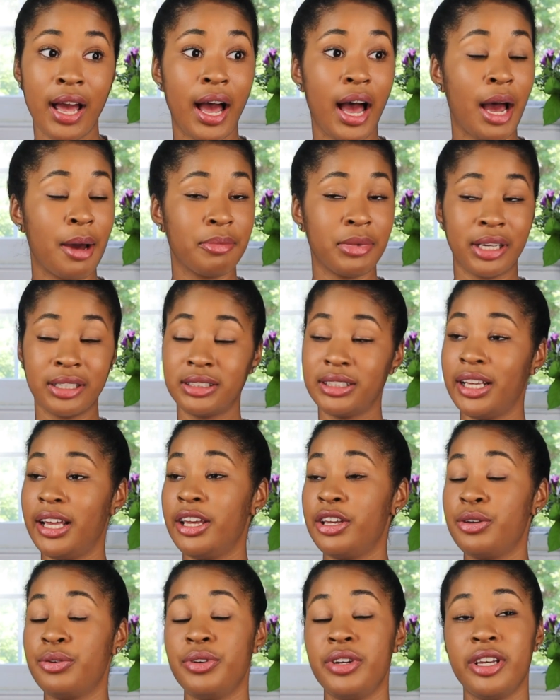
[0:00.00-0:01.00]
I'm not
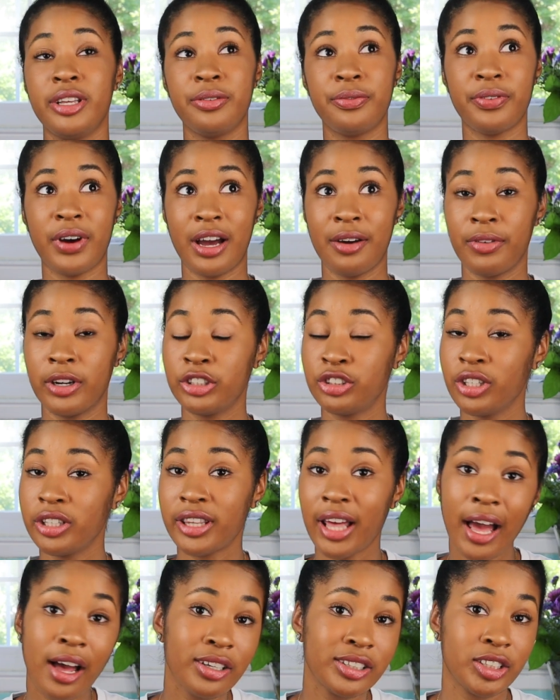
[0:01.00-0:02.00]
saying you need
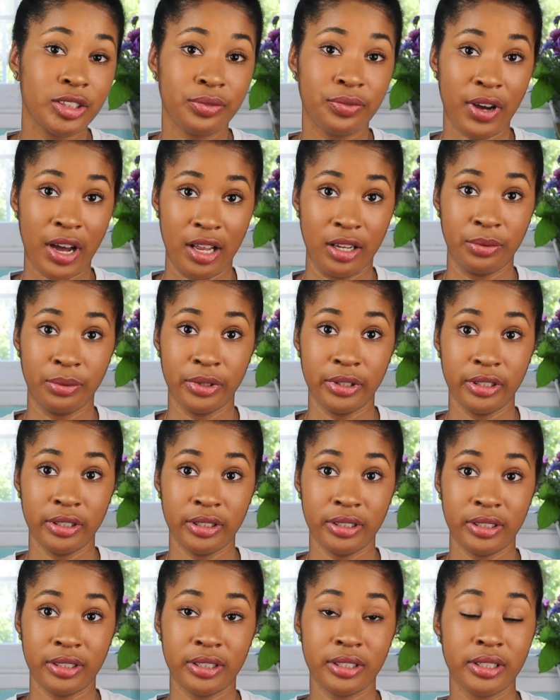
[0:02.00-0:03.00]
500,000
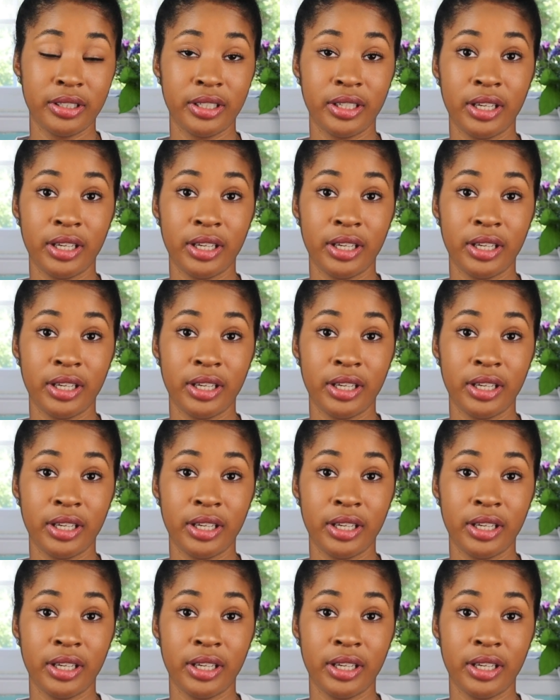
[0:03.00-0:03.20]
followers.